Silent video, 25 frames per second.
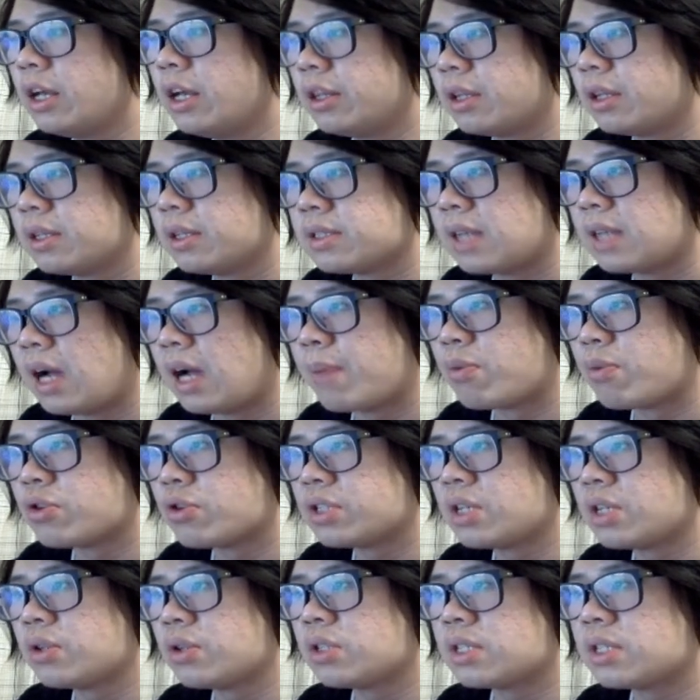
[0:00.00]
Those I
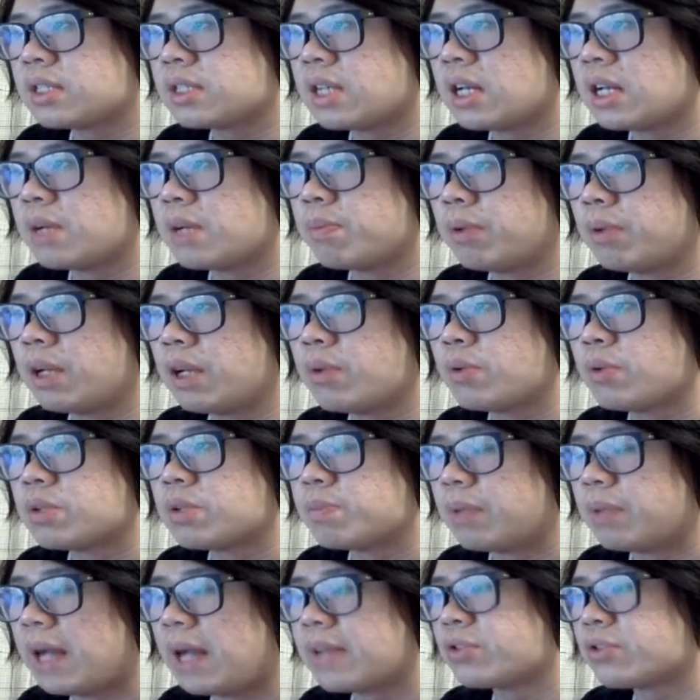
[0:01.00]
personally decided to play was
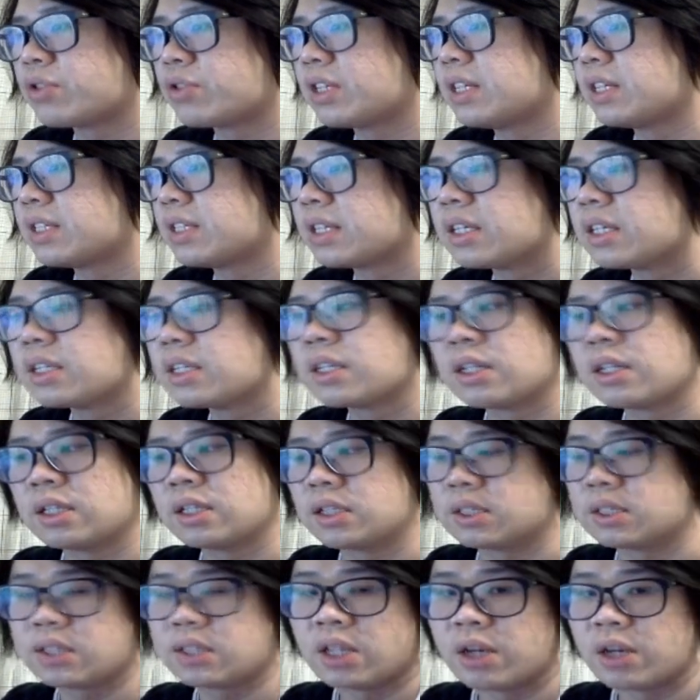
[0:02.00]
Blaster Gyze.
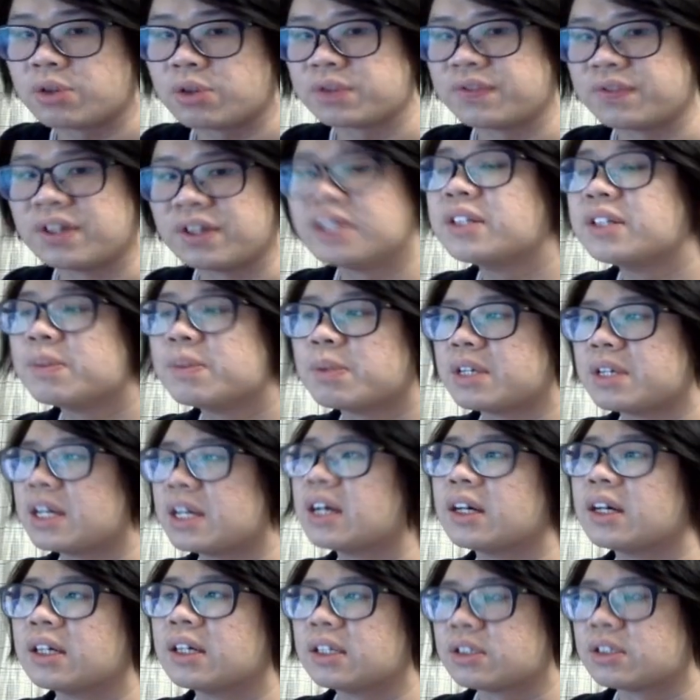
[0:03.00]
I just thought it was fun, but yeah.